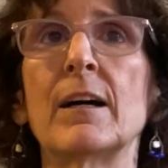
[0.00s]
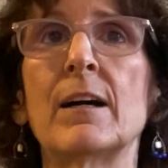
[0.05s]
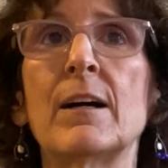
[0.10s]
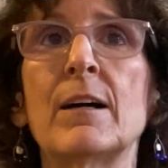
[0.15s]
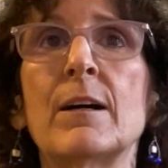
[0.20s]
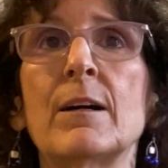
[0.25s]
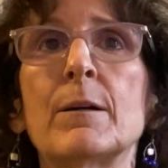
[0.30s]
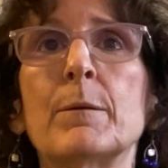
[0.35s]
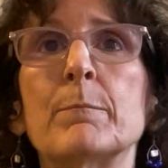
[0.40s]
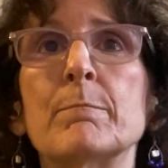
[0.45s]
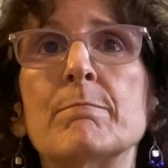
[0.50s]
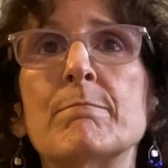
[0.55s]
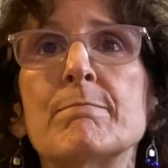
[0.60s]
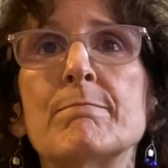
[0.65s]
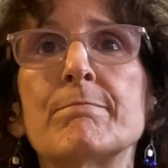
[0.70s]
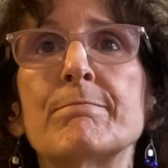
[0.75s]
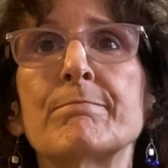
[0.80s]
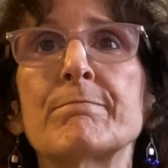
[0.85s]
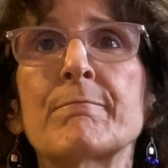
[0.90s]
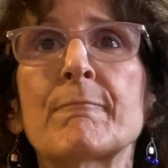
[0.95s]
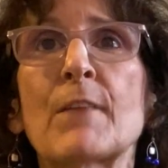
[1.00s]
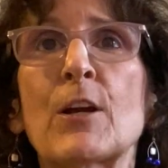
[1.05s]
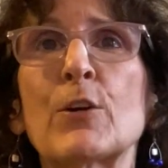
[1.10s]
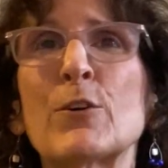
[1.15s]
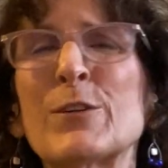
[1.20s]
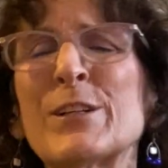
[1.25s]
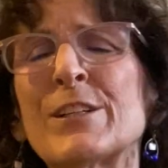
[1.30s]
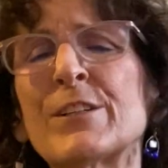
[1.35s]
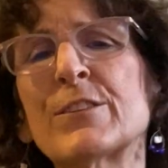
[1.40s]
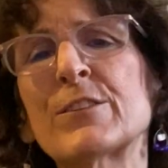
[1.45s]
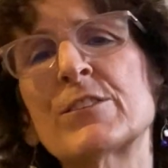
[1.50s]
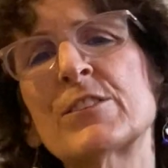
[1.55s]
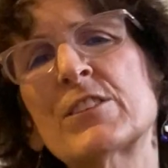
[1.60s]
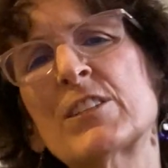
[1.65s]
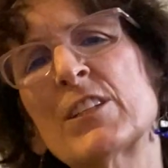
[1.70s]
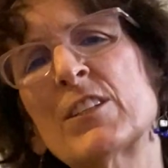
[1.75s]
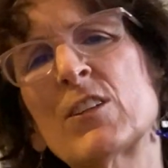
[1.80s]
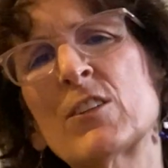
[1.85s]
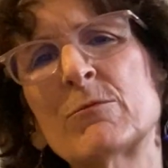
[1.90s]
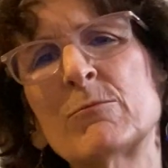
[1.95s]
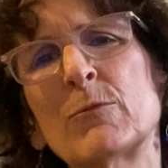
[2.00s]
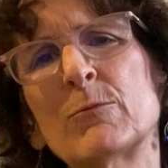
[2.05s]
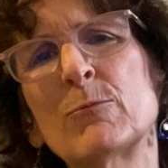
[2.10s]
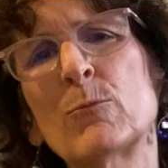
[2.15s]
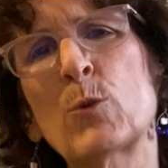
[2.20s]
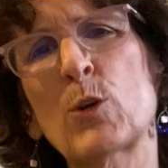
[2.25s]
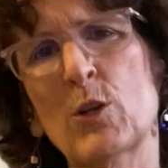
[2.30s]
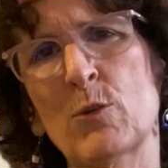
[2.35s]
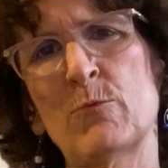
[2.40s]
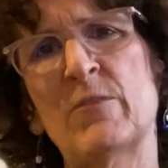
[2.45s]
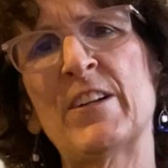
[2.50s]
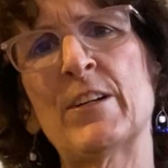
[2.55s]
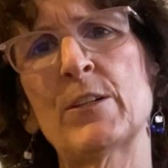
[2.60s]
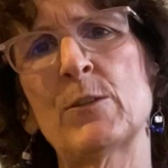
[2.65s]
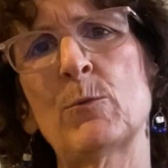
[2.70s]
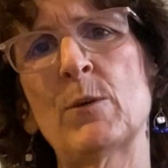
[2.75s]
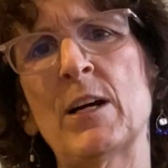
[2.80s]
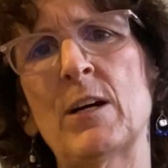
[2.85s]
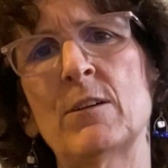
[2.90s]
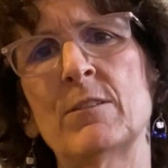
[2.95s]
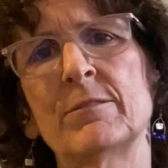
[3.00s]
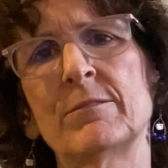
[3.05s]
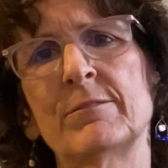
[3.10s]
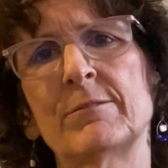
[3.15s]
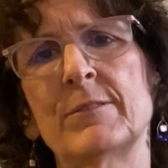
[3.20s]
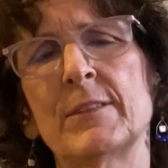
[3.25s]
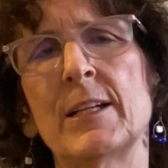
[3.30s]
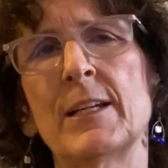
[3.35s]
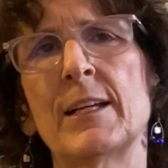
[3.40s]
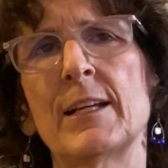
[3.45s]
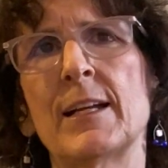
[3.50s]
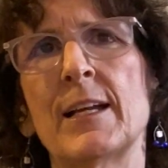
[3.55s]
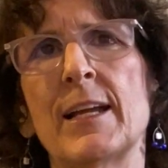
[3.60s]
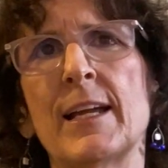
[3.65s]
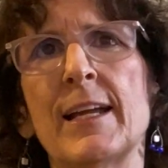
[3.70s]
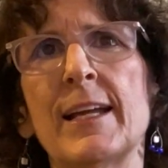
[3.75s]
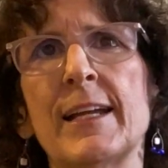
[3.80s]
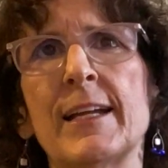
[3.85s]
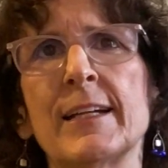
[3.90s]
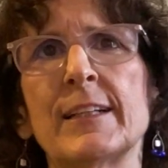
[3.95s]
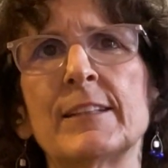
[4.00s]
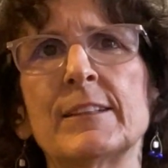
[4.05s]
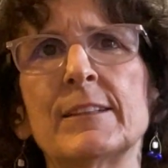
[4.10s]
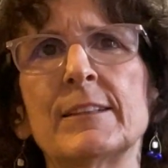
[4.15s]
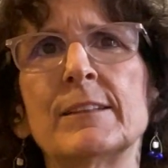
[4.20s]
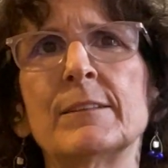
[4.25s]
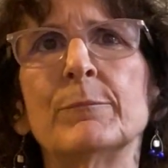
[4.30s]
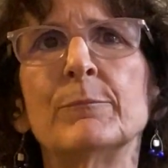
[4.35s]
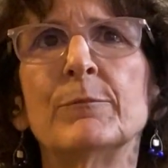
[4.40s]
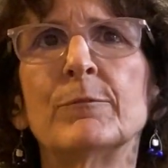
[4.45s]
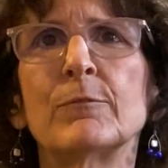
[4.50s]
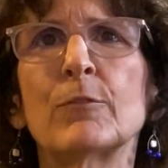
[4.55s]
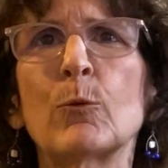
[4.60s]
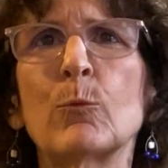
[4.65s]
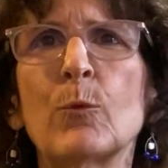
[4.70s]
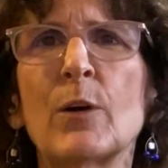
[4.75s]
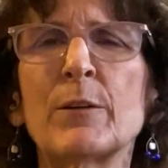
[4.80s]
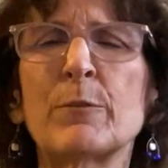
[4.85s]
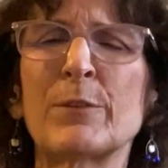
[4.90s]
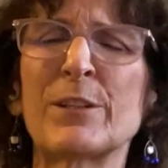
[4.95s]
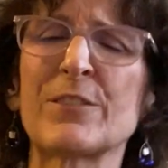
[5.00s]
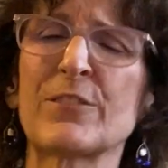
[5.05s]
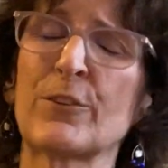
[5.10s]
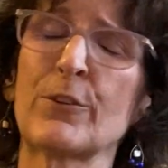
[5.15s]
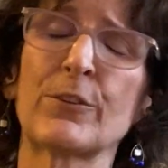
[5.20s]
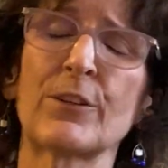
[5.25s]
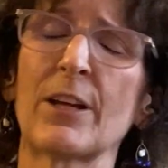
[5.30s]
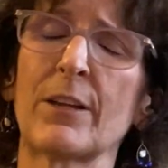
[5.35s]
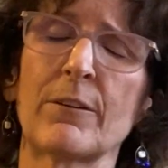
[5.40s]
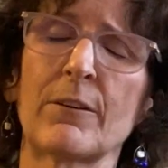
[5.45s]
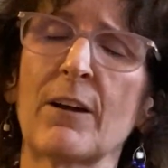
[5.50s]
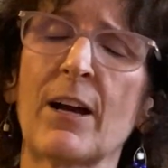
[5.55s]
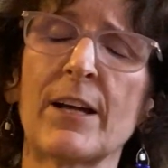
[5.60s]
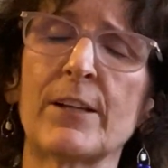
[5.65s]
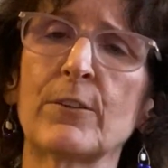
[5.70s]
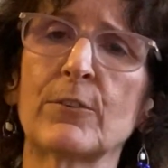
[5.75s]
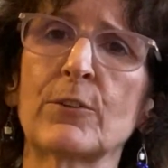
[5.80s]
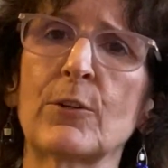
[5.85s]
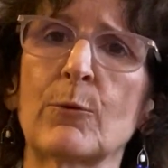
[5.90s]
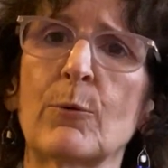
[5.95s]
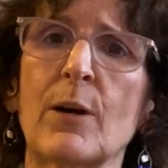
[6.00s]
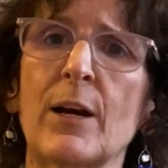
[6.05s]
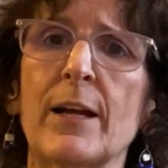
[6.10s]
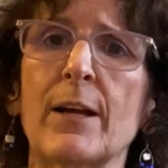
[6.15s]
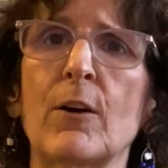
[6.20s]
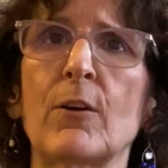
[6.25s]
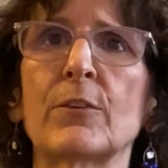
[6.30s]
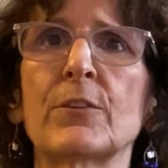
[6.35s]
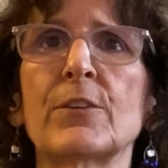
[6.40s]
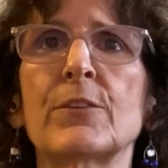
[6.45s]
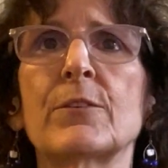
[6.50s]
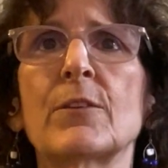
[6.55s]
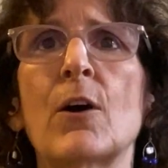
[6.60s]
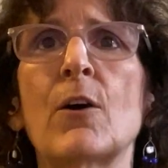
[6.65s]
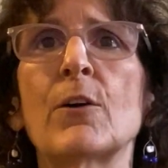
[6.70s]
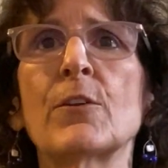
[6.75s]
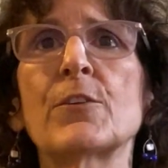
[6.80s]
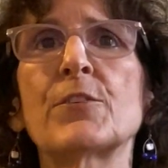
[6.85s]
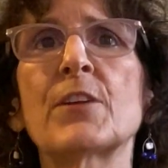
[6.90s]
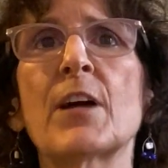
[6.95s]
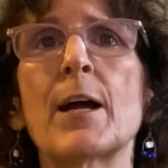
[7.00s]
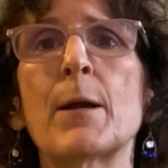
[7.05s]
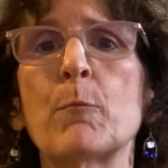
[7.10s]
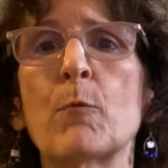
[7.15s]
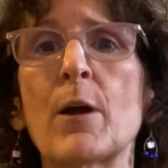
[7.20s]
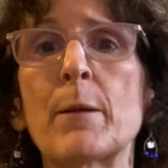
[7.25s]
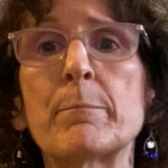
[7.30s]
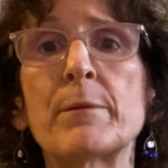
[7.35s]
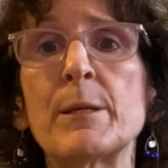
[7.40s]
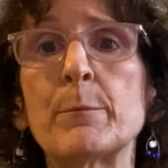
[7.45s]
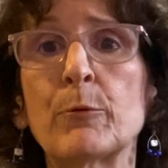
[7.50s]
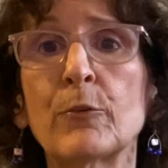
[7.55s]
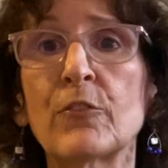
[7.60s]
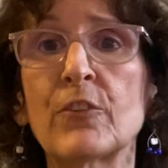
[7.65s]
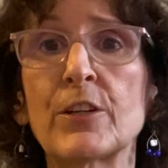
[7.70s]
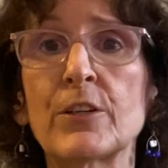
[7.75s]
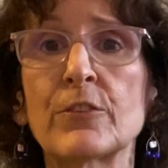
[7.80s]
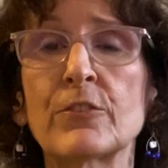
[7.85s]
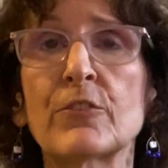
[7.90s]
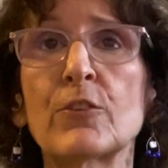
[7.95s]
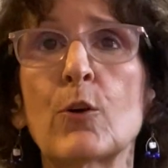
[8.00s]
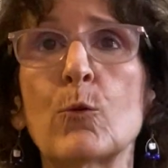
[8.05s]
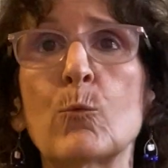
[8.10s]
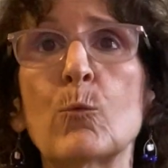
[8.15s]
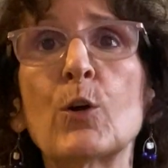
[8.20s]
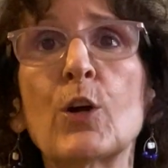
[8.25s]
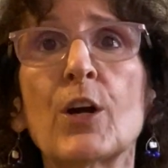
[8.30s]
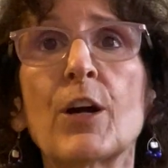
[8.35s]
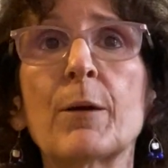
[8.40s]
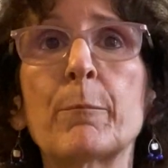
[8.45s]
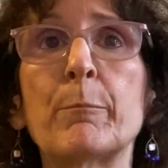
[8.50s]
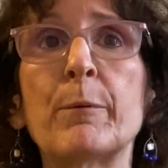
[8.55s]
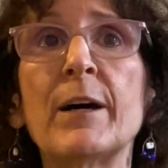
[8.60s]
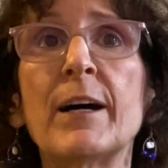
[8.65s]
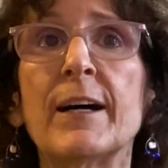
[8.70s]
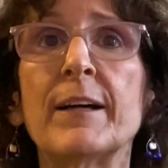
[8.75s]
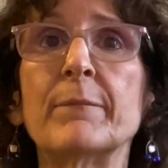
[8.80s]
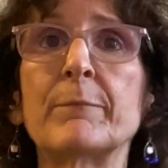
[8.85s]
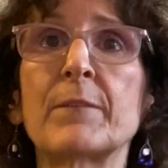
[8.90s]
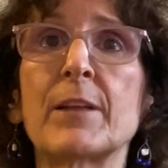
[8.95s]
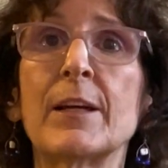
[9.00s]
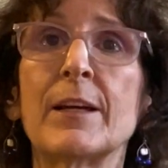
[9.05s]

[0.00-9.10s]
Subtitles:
Her ears didn't work very well. And for one reason or another, I don't know why all the time why people's ears don't work, but